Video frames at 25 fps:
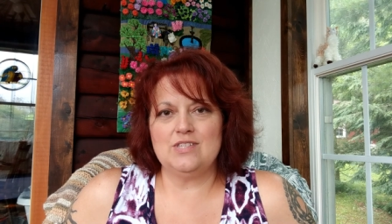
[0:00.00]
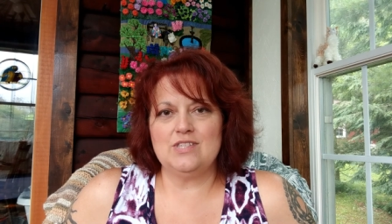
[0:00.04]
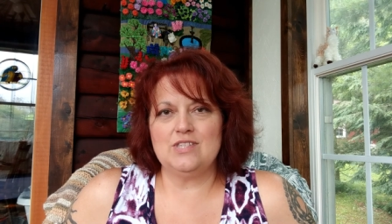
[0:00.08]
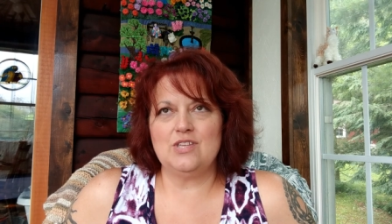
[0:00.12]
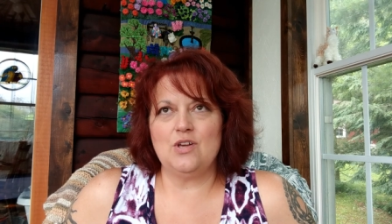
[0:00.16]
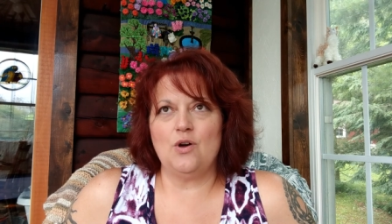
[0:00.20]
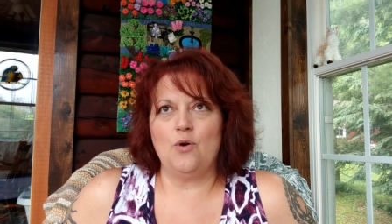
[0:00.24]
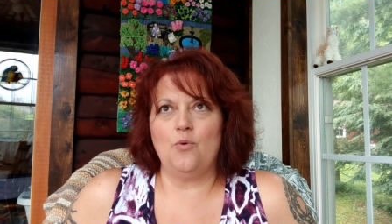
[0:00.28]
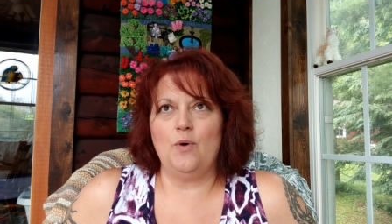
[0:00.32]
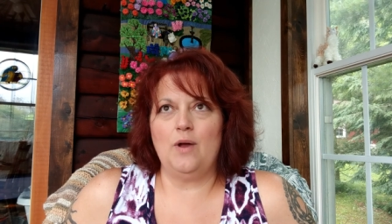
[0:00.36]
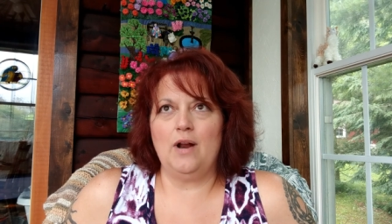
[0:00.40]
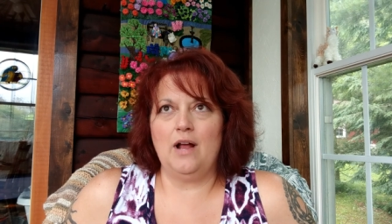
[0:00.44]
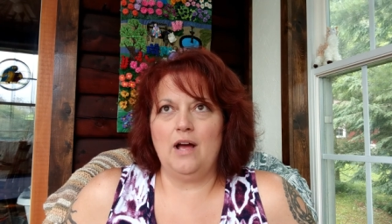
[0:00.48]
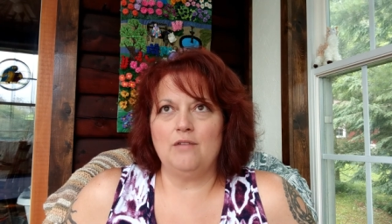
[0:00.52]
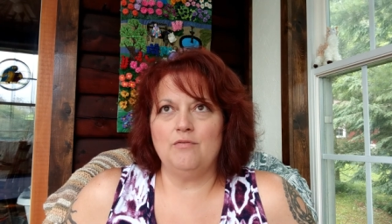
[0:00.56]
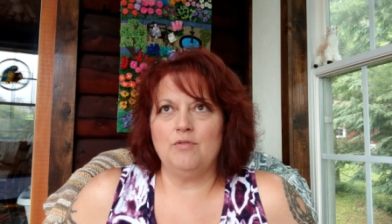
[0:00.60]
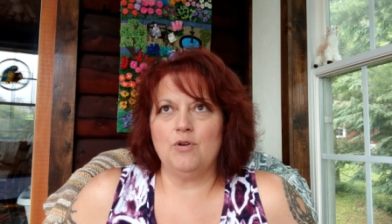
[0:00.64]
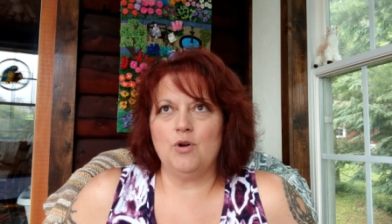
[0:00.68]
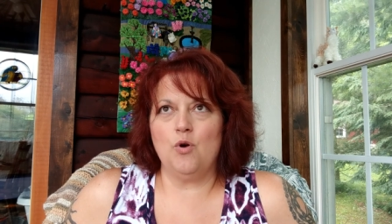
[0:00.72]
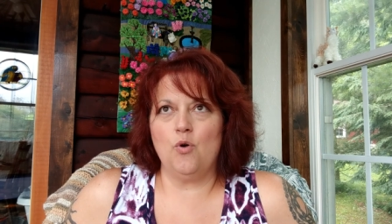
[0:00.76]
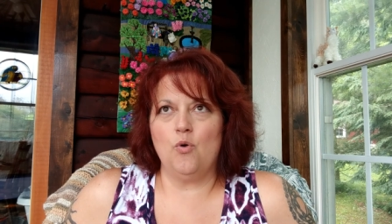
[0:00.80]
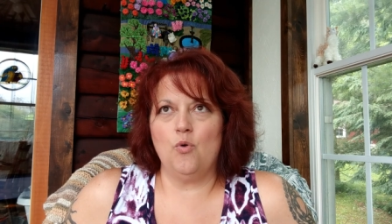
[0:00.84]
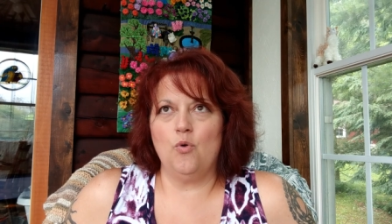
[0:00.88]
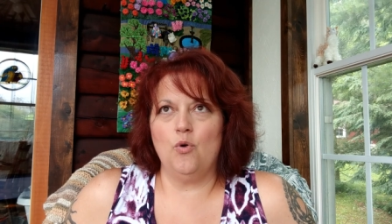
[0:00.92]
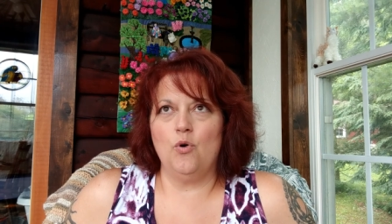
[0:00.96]
So when I
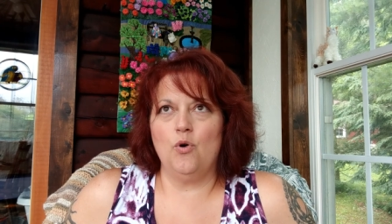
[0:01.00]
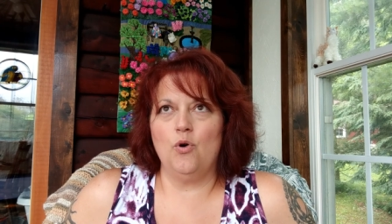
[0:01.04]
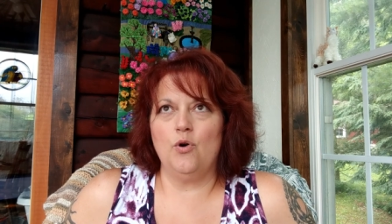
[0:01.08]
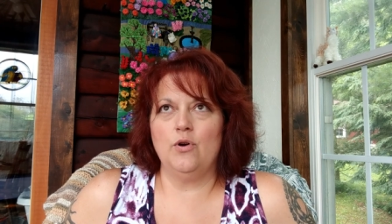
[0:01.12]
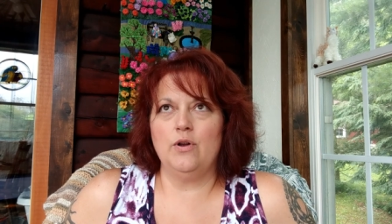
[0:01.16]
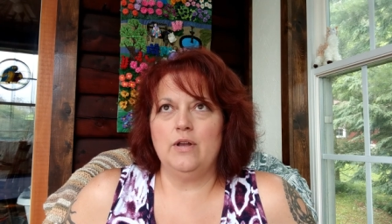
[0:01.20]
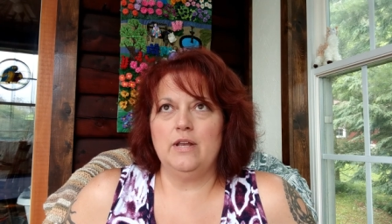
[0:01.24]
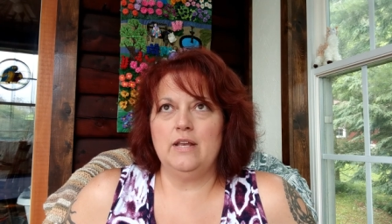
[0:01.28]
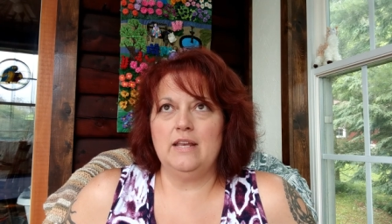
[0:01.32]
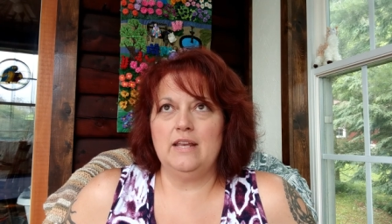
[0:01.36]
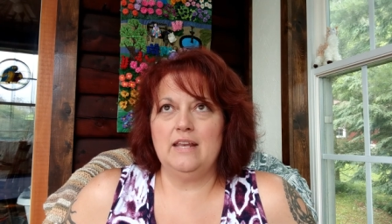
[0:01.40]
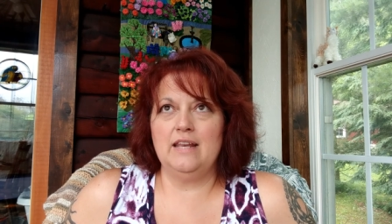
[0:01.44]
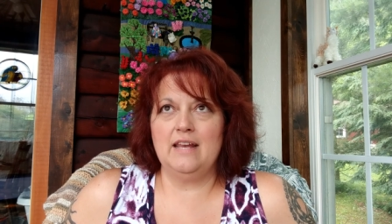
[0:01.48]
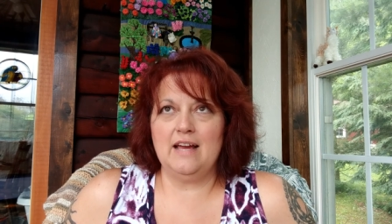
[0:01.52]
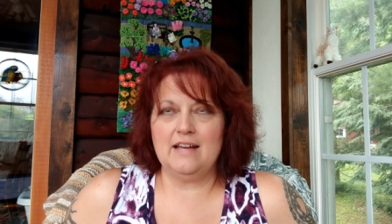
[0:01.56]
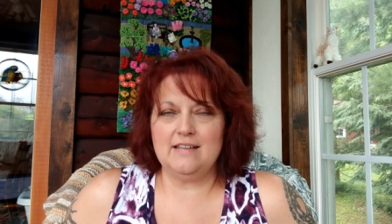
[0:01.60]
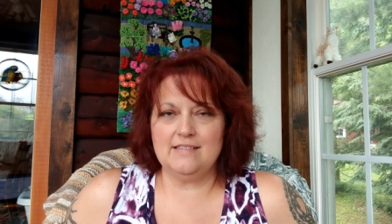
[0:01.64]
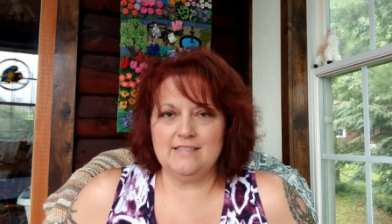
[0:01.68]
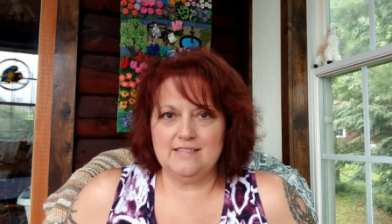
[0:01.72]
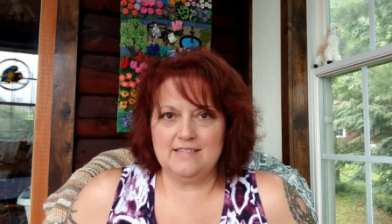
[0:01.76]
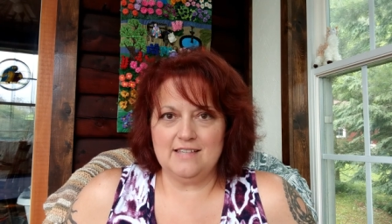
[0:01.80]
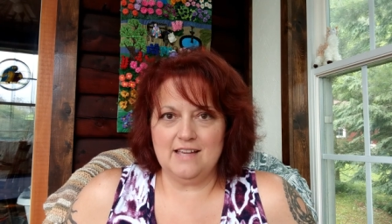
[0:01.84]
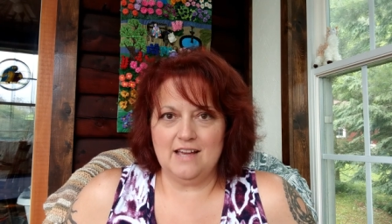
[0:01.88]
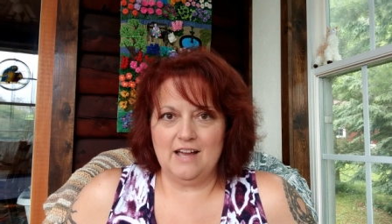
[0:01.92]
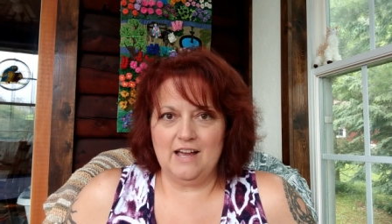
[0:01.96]
record
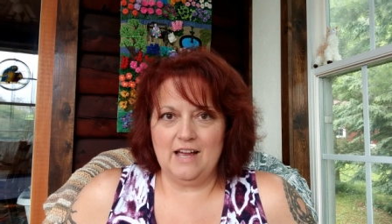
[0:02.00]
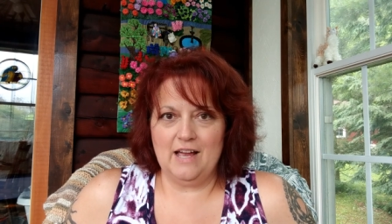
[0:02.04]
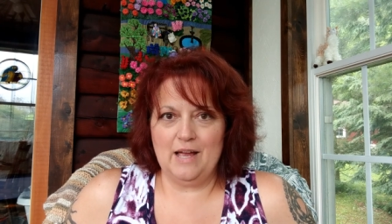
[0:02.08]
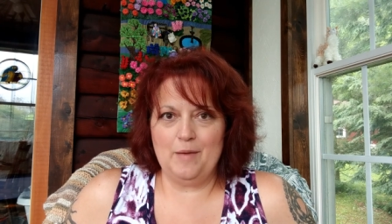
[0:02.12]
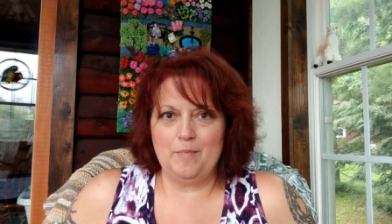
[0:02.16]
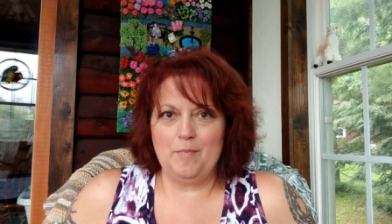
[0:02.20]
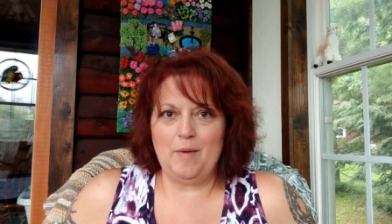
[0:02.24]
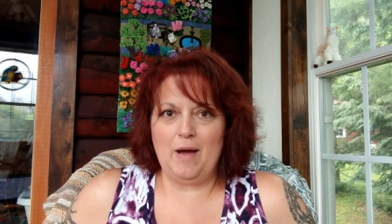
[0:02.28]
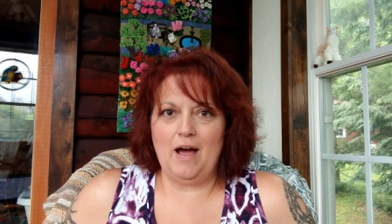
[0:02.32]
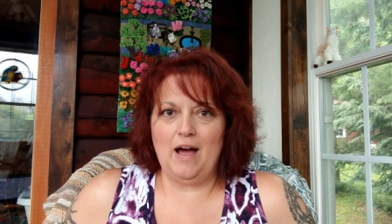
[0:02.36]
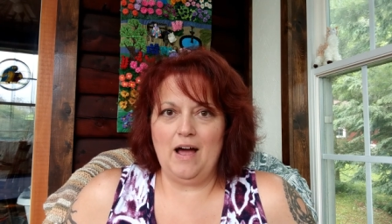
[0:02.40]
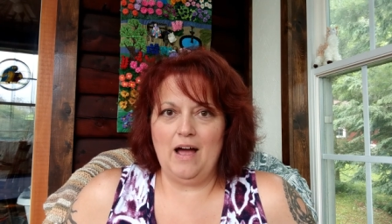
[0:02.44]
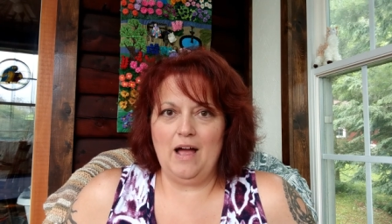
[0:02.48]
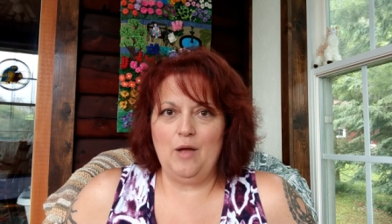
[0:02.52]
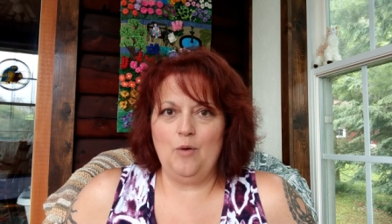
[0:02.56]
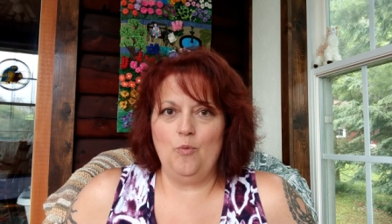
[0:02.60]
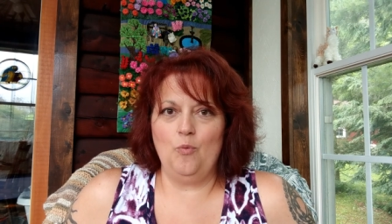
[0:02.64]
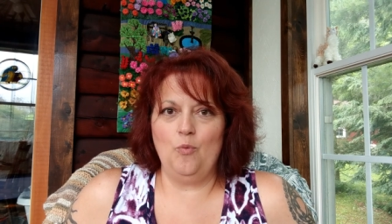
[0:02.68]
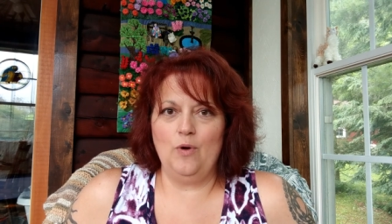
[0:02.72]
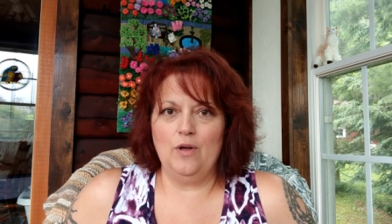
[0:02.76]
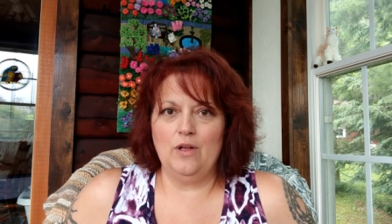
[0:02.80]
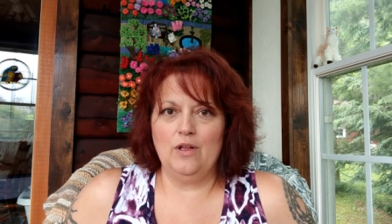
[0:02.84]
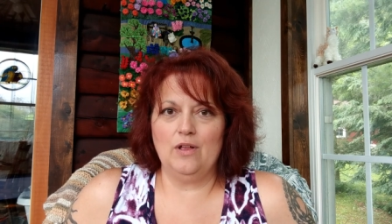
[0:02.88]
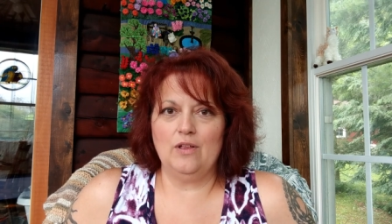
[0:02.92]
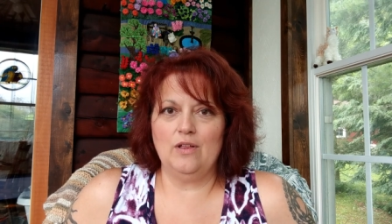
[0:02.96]
next time, I
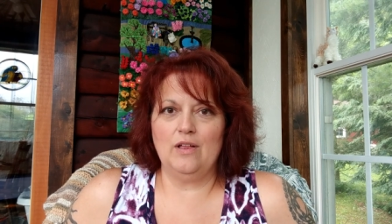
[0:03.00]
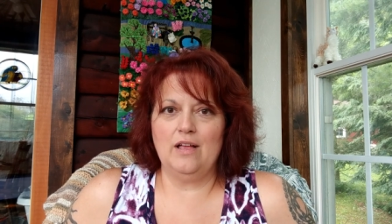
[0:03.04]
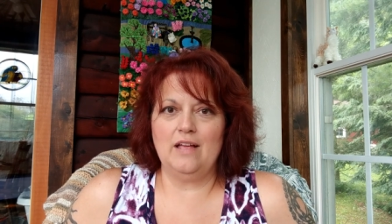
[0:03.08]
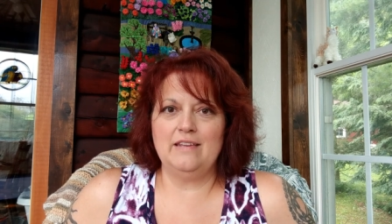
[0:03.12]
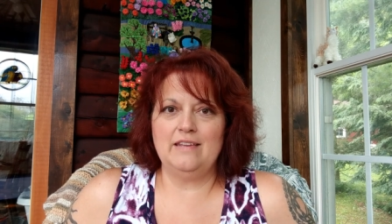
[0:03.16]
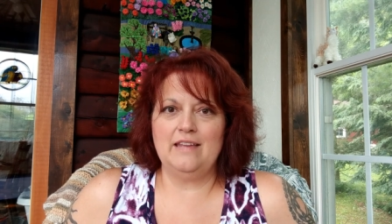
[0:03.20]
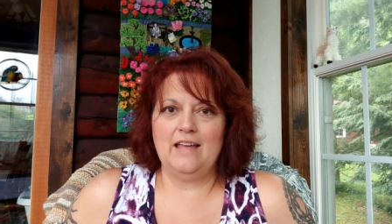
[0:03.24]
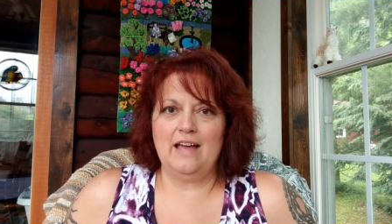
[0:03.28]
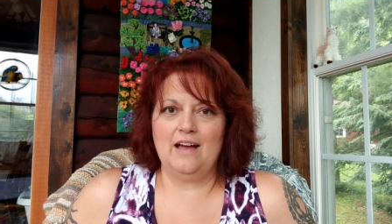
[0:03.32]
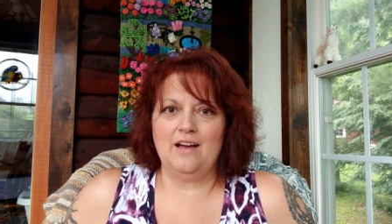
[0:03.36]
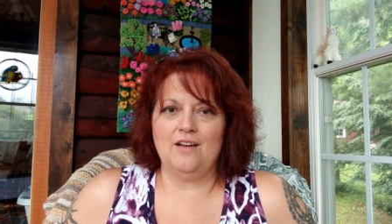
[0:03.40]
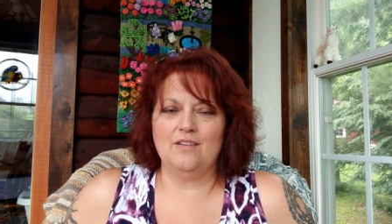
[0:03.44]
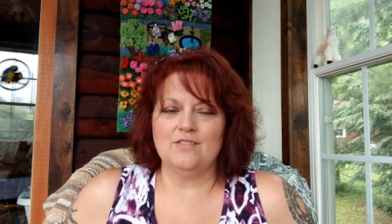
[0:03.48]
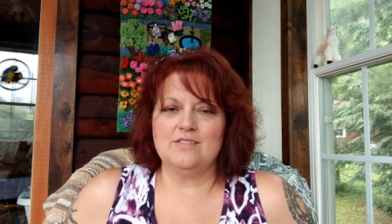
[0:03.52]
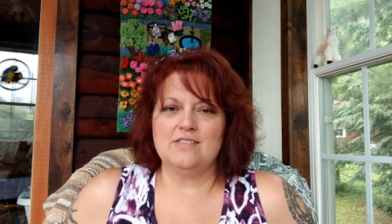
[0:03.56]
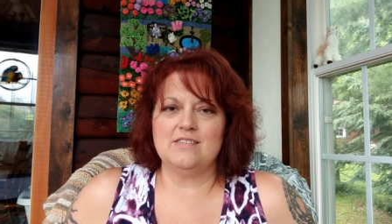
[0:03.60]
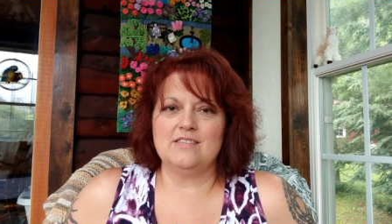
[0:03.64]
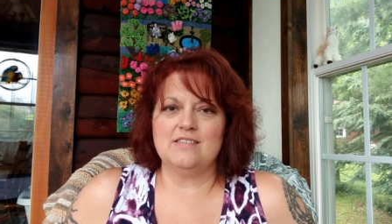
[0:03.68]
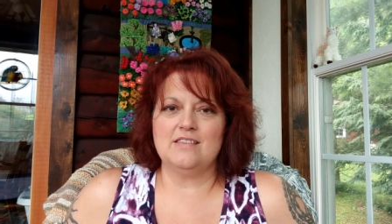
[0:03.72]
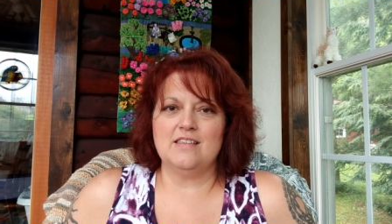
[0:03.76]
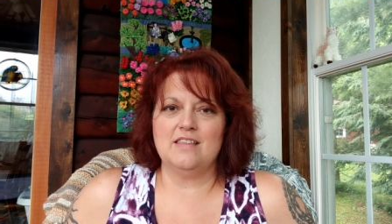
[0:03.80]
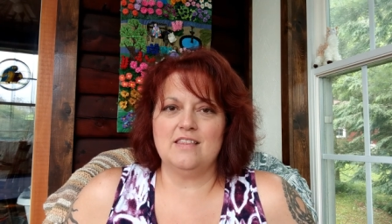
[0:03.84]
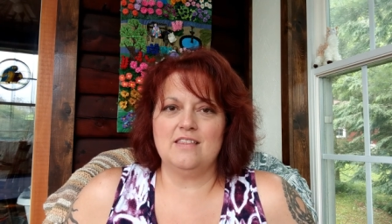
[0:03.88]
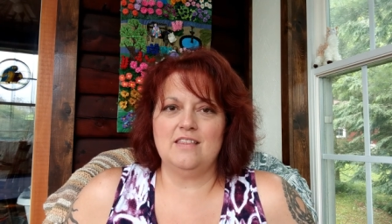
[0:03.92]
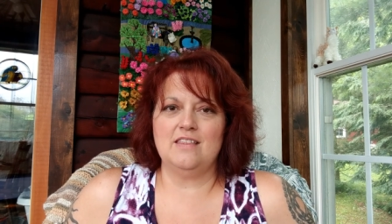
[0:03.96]
will announce